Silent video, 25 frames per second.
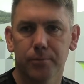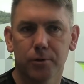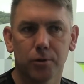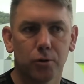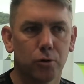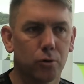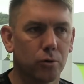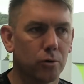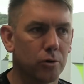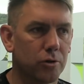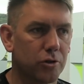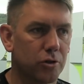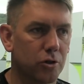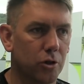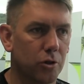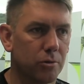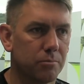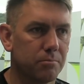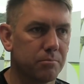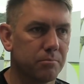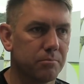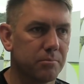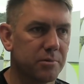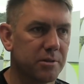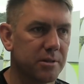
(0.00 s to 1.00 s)
Cole's got
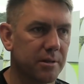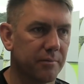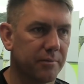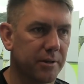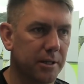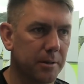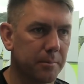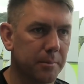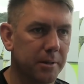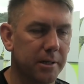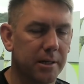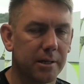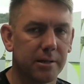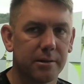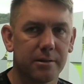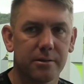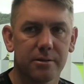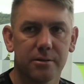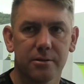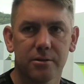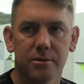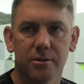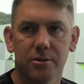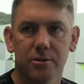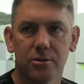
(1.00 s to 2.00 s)
70
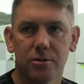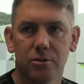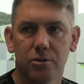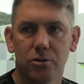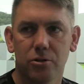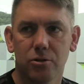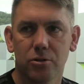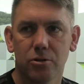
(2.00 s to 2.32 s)
minutes,